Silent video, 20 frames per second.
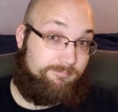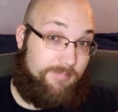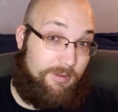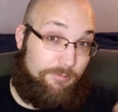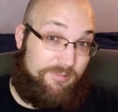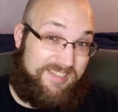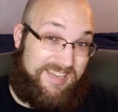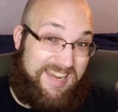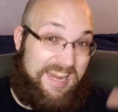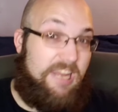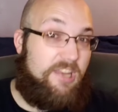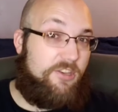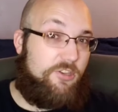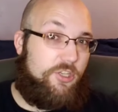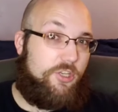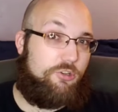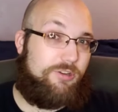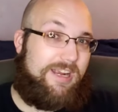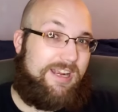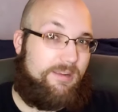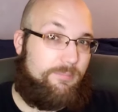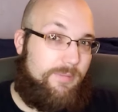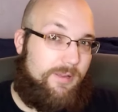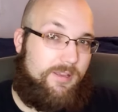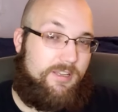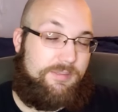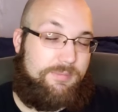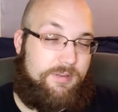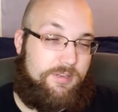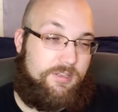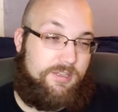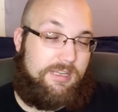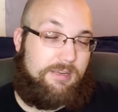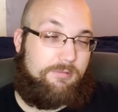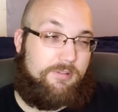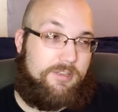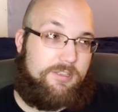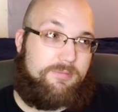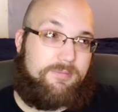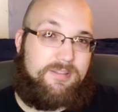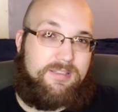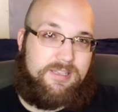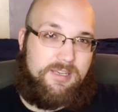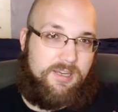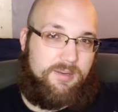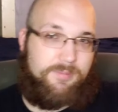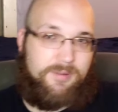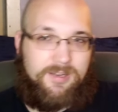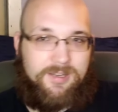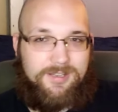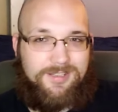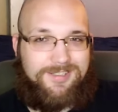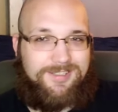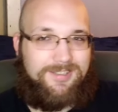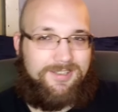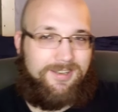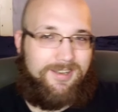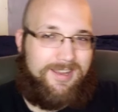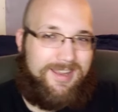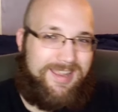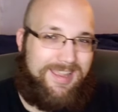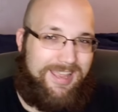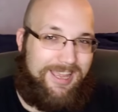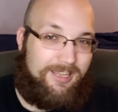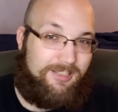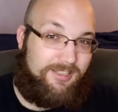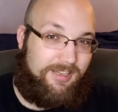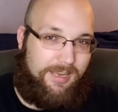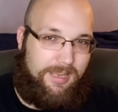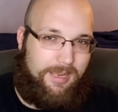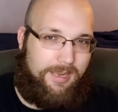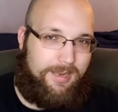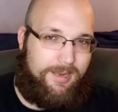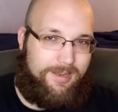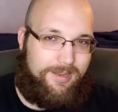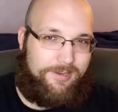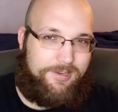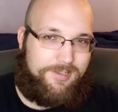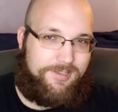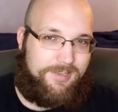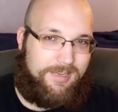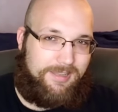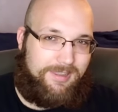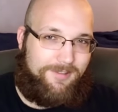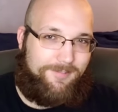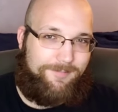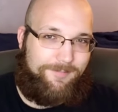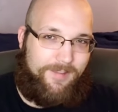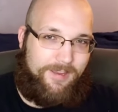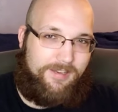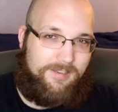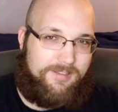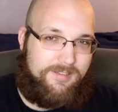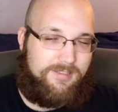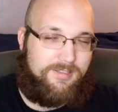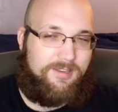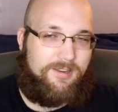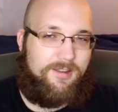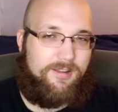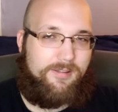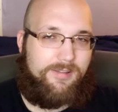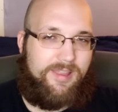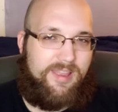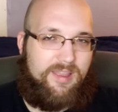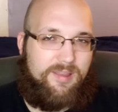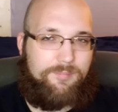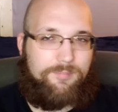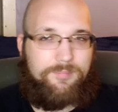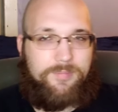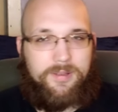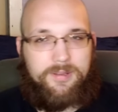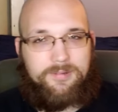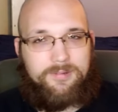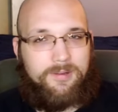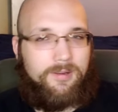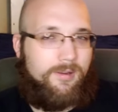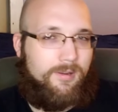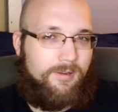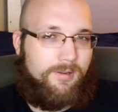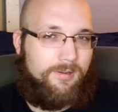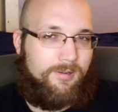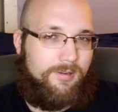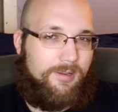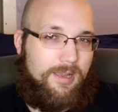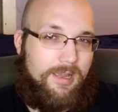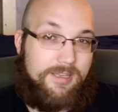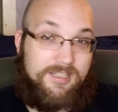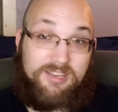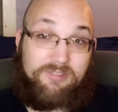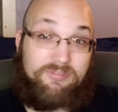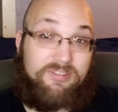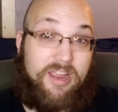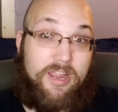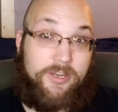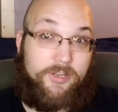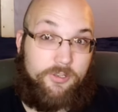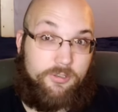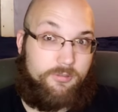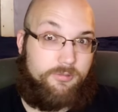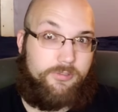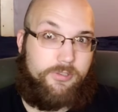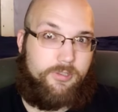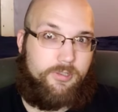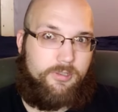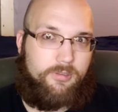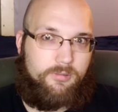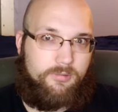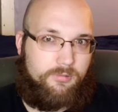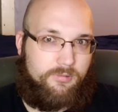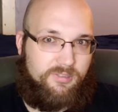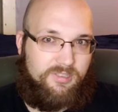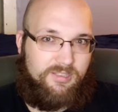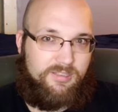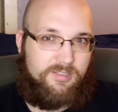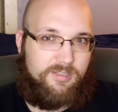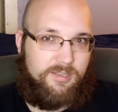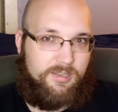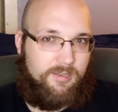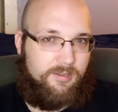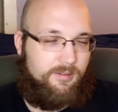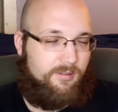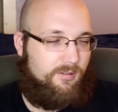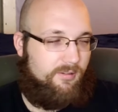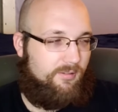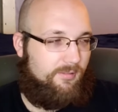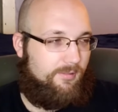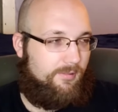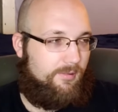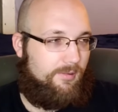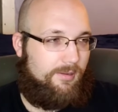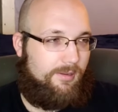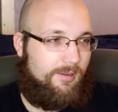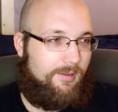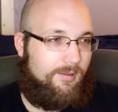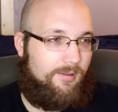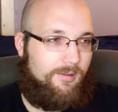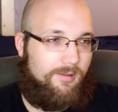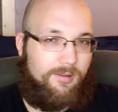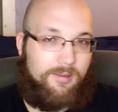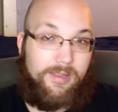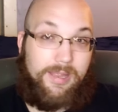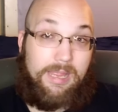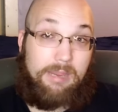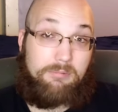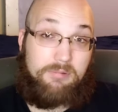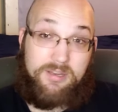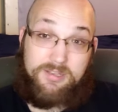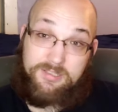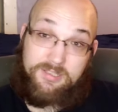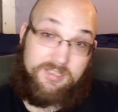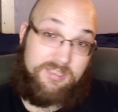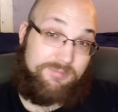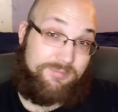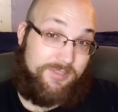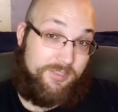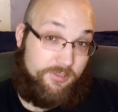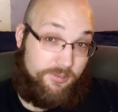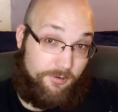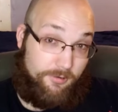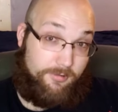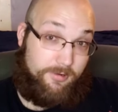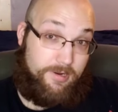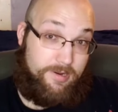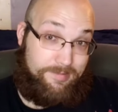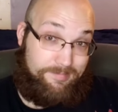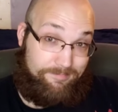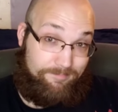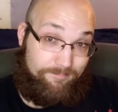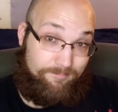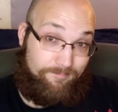wasn't into Dragon Ball as much as I was with Z, because as a kid, I just liked the fights and all that. But as I've gotten older, it's like, I want to see some story.